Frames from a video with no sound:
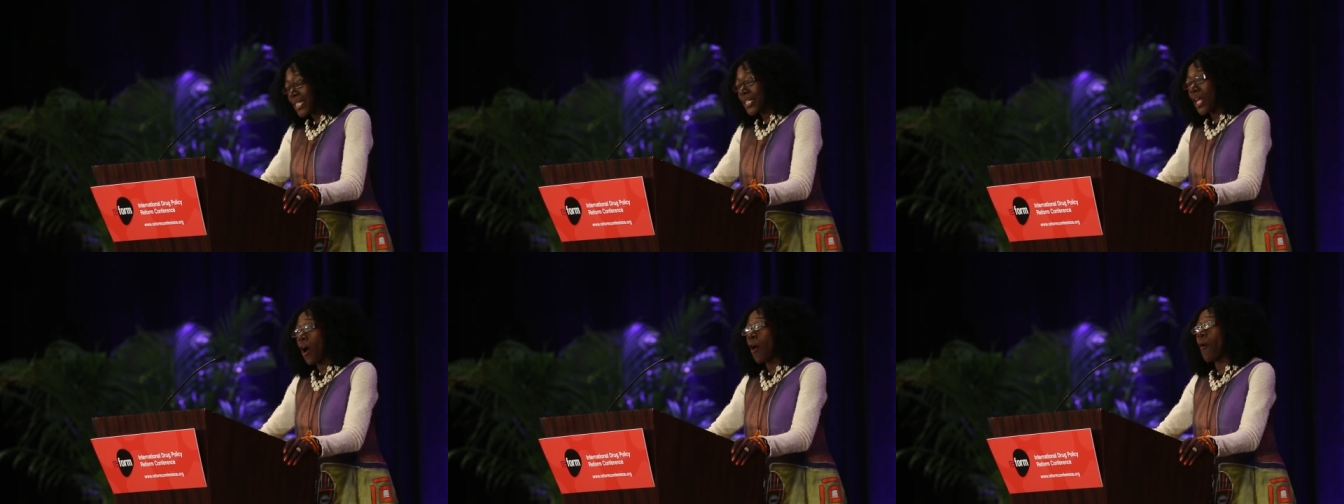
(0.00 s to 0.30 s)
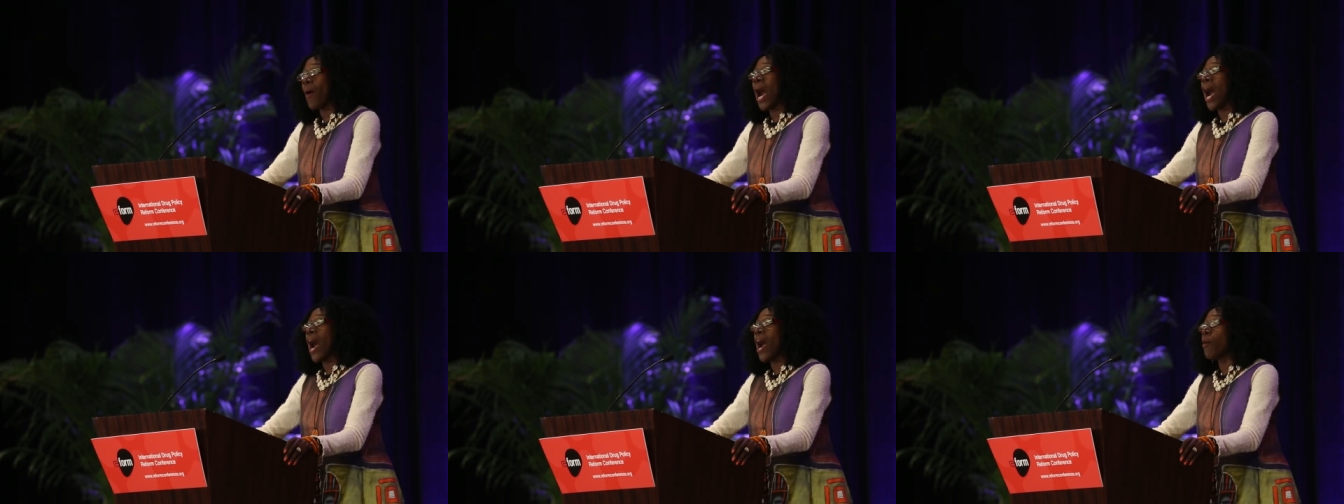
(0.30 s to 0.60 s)
so
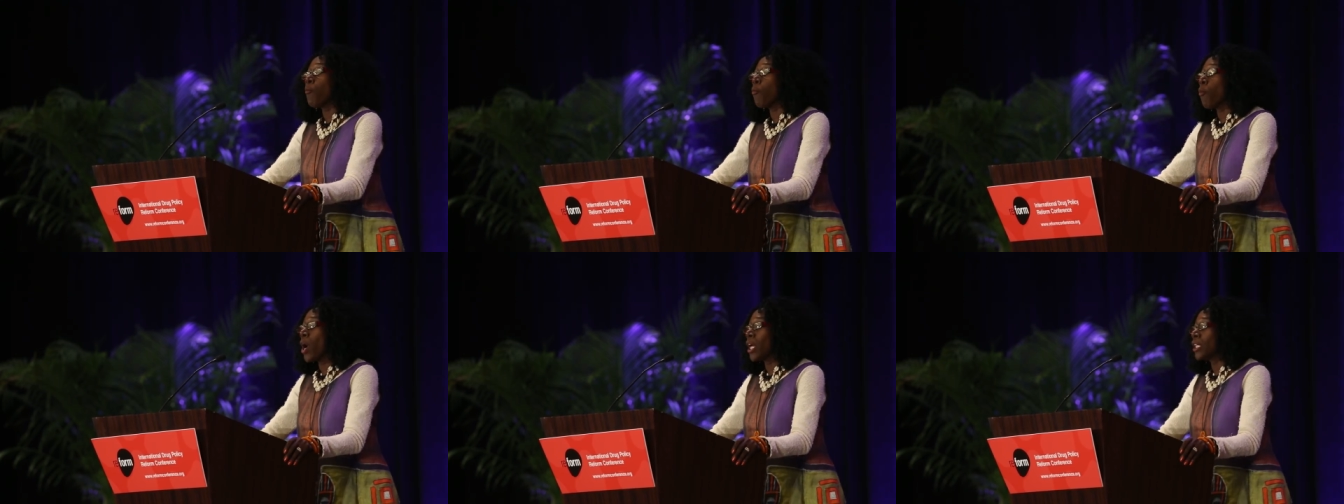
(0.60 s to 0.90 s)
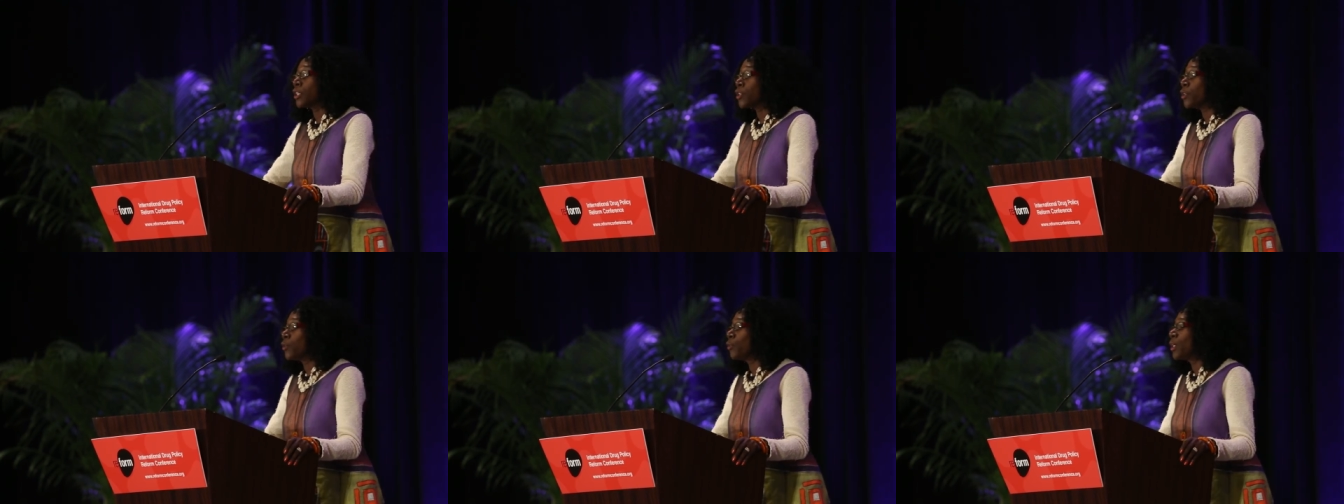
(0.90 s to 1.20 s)
I
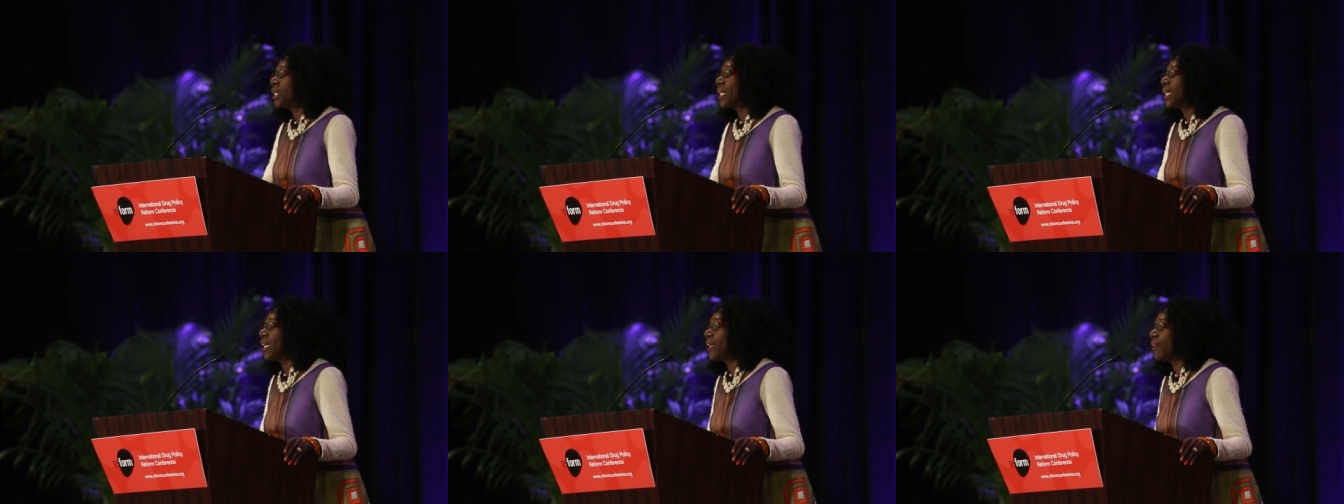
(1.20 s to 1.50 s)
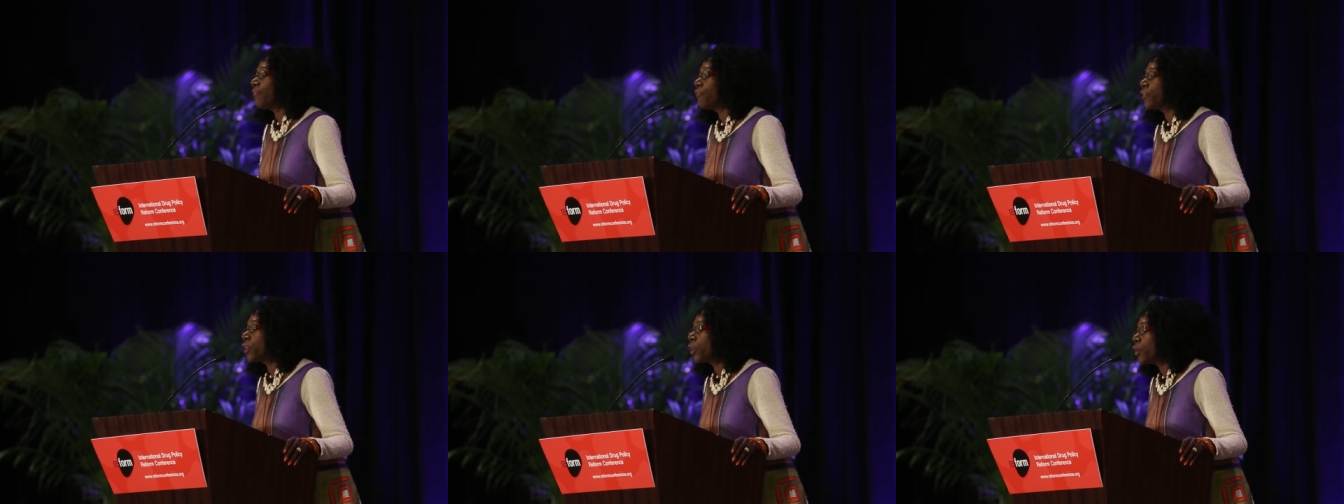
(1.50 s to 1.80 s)
want to
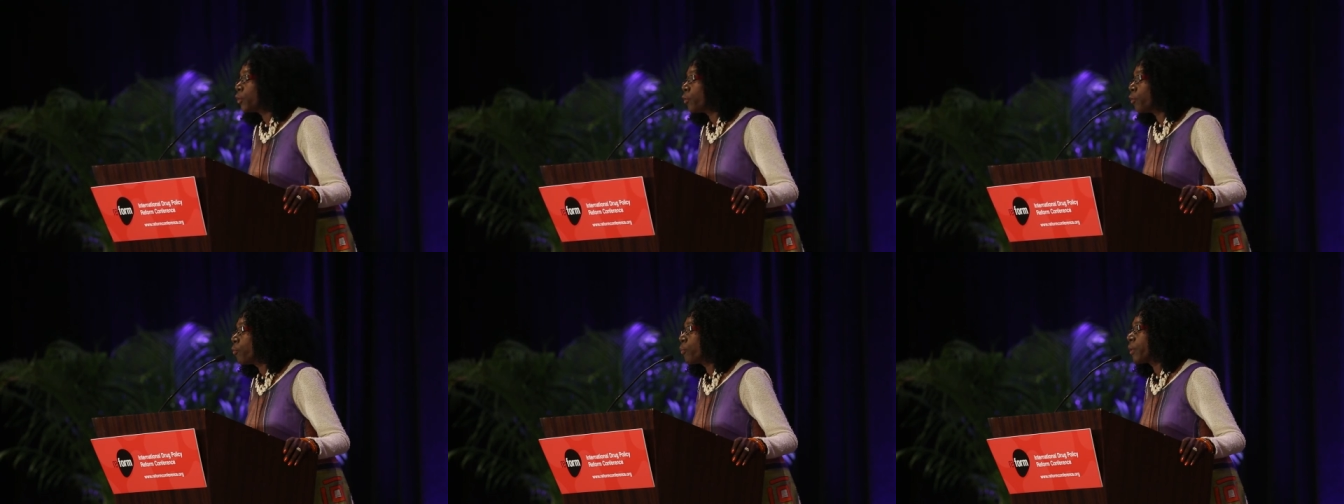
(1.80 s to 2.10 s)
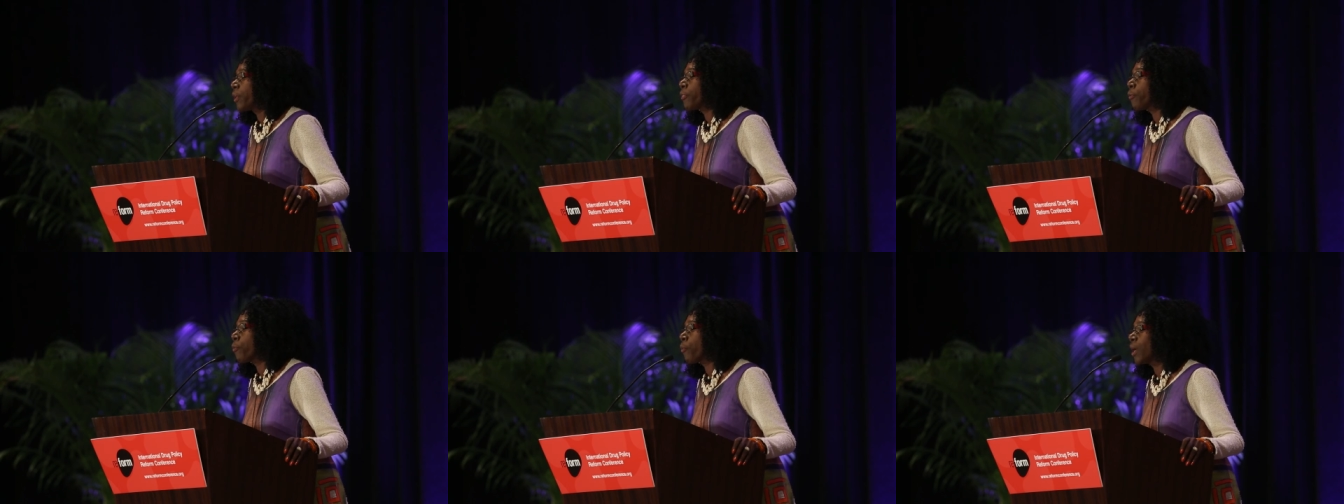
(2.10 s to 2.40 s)
leave you
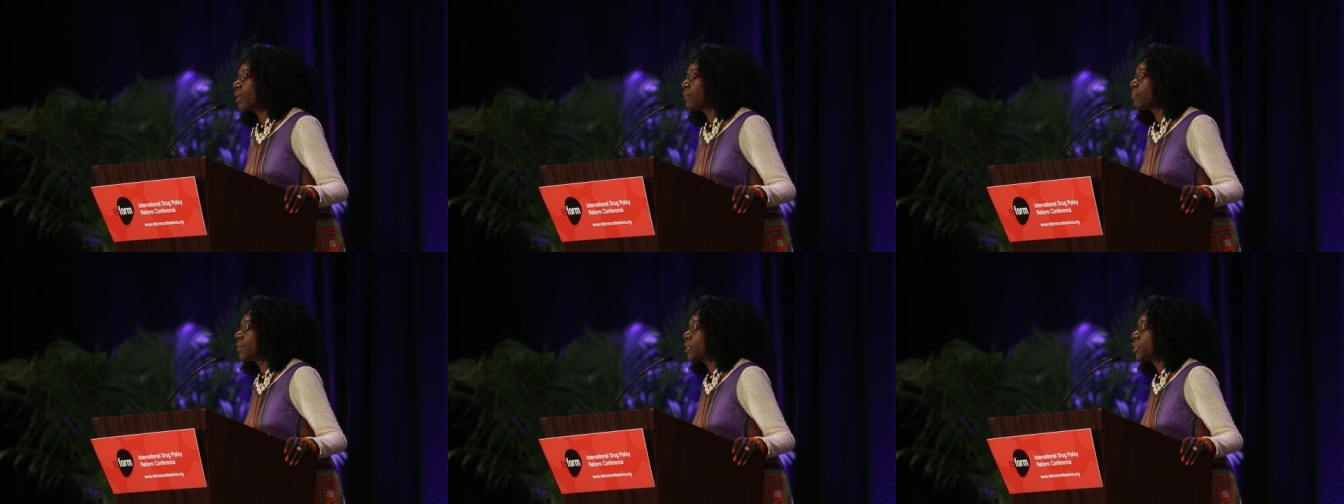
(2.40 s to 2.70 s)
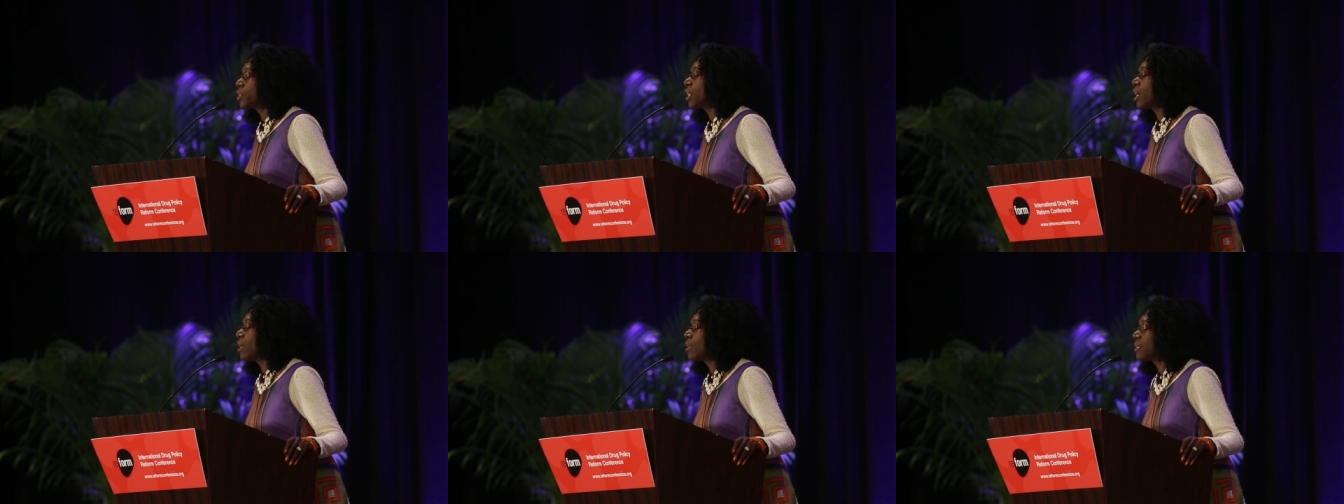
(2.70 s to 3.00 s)
with what
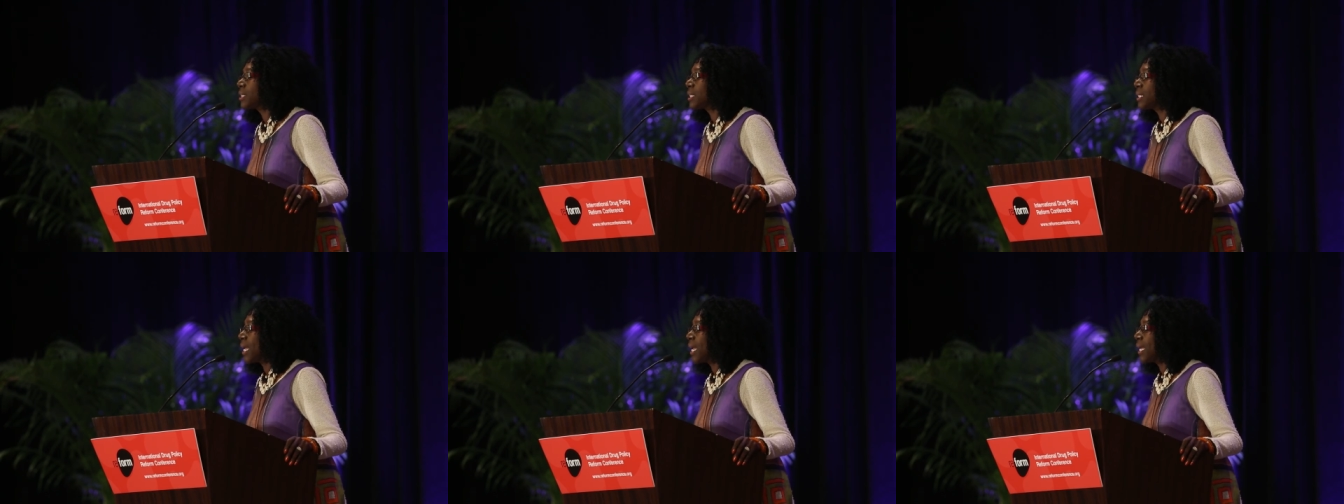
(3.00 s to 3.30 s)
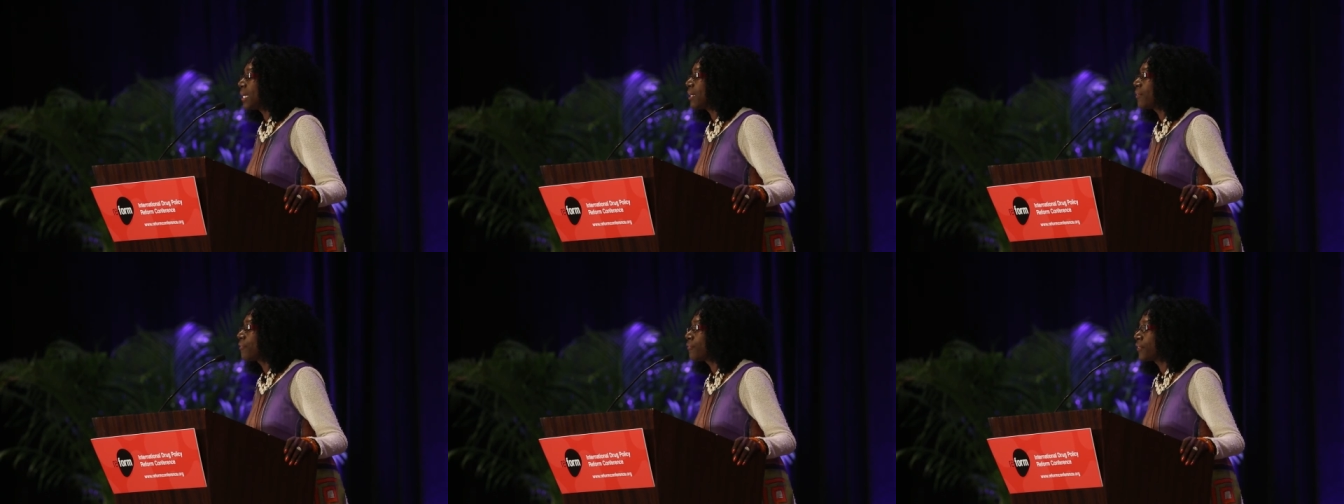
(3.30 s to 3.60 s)
Michelle
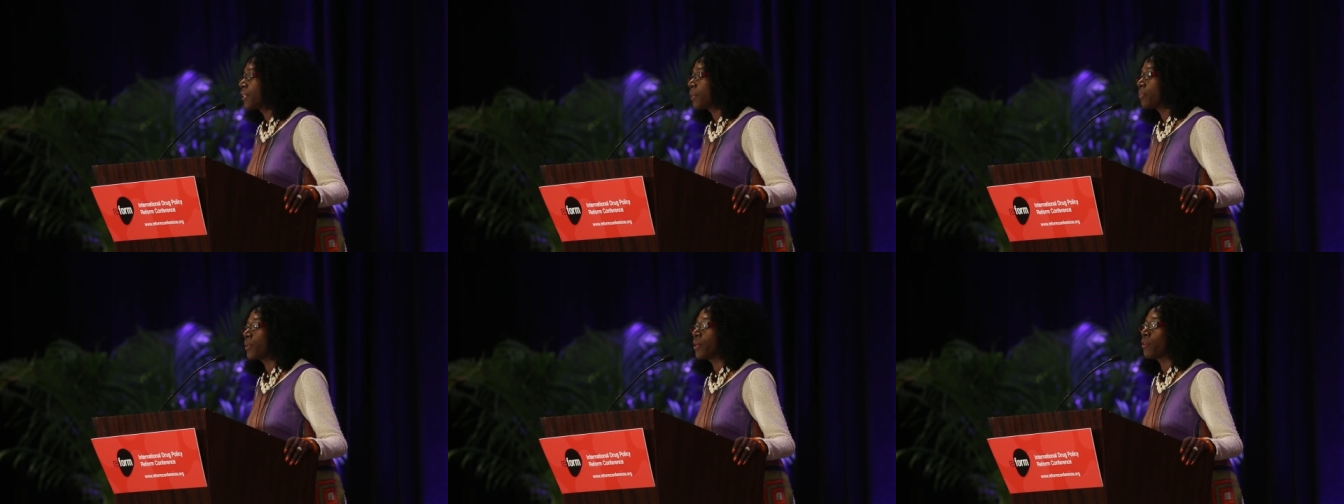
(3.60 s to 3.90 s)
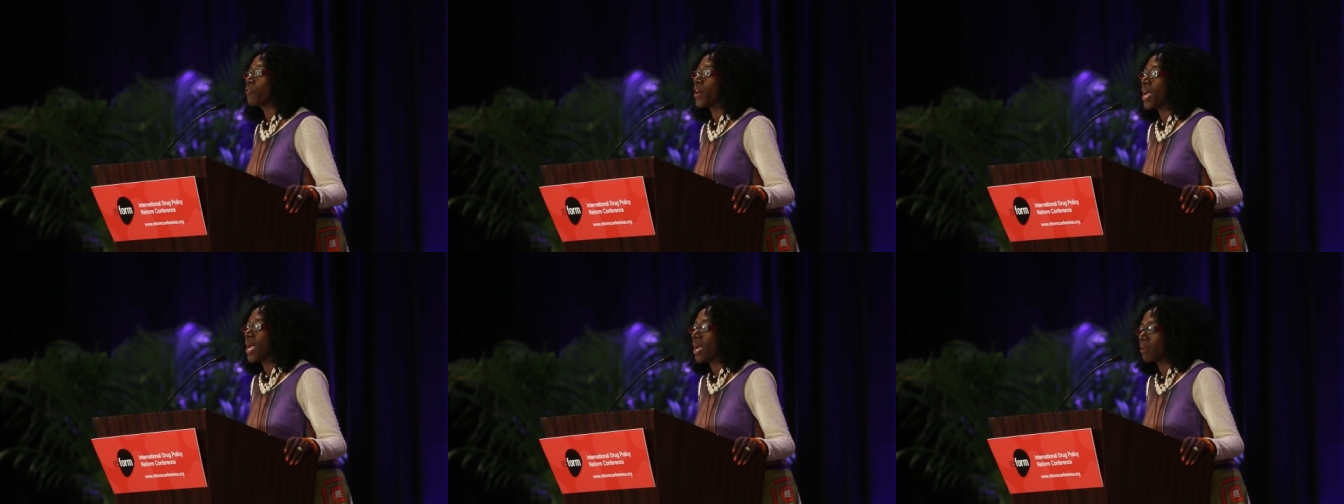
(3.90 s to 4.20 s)
said and flip it
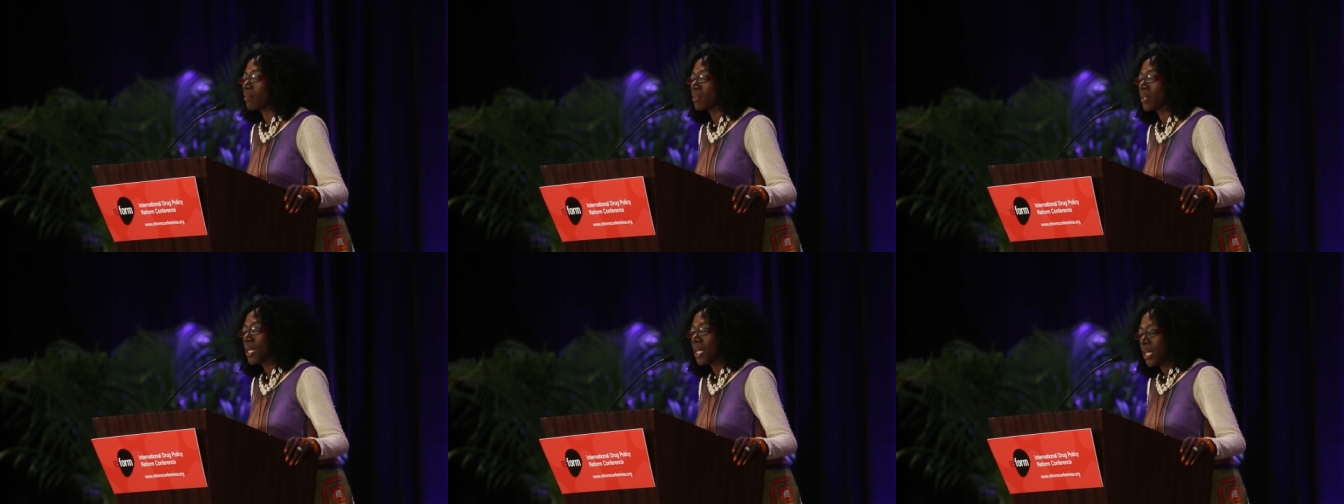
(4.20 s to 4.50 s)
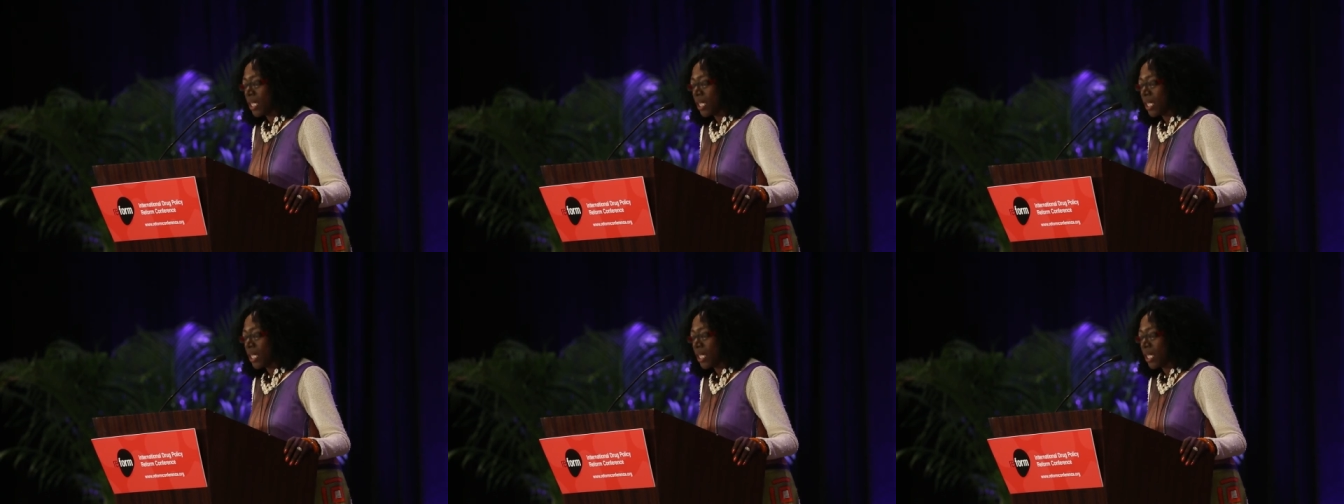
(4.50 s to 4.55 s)
around.